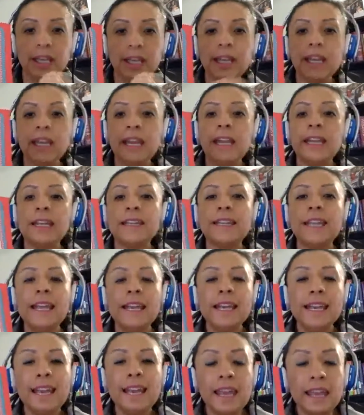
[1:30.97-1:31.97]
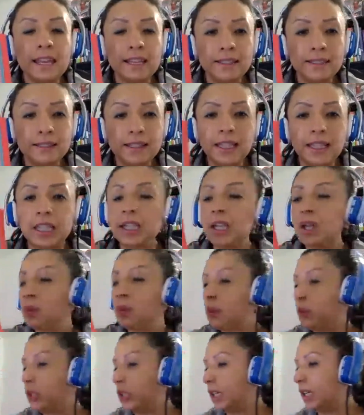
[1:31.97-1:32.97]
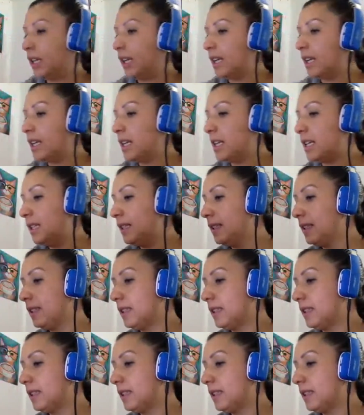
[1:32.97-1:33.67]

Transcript: The next keyword is